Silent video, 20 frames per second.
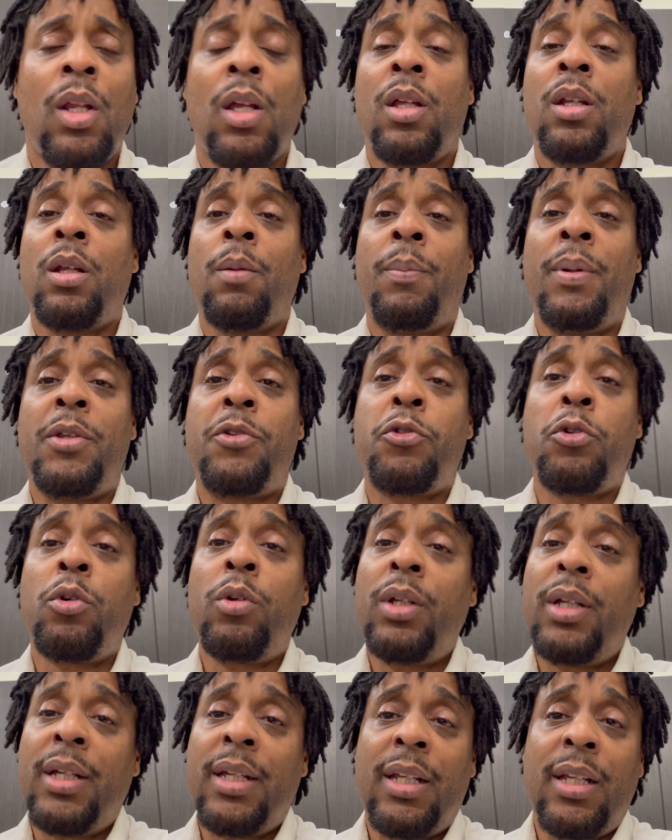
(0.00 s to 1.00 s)
to be
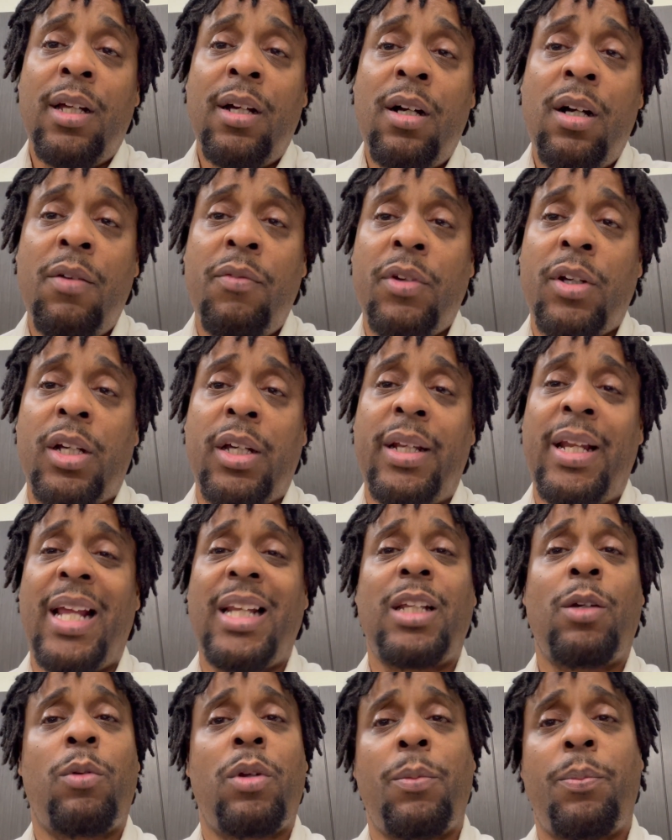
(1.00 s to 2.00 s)
truly in love and
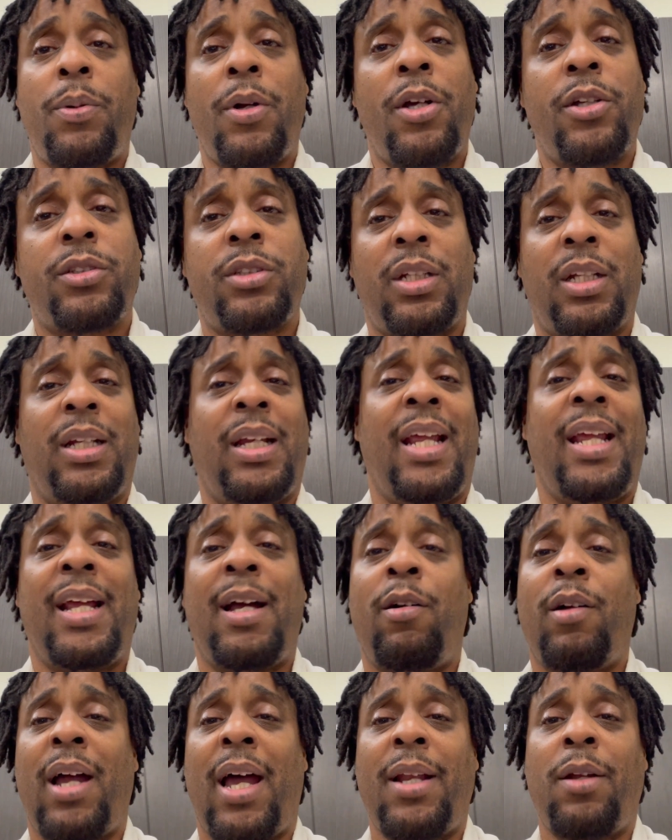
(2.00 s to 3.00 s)
connected with a person and they
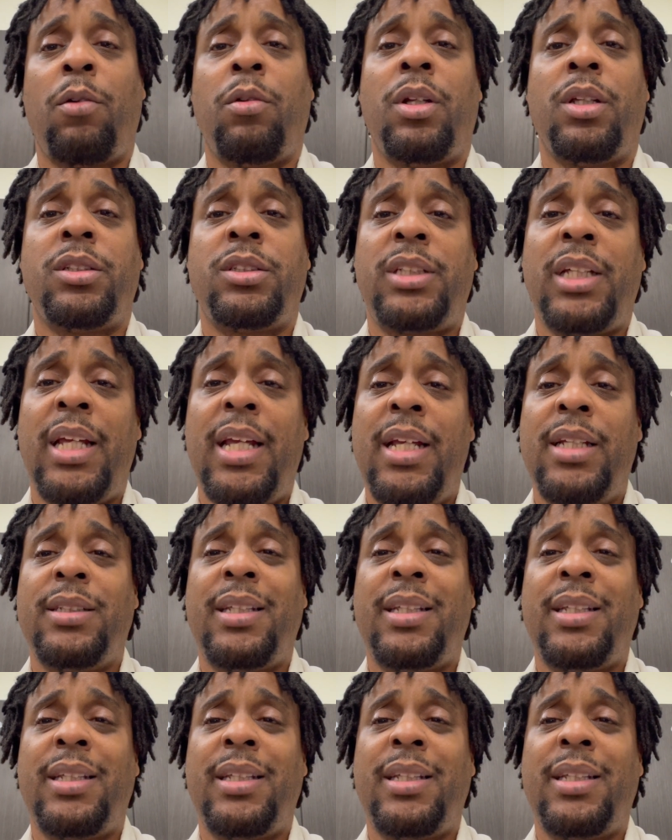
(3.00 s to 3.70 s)
don't got no disease,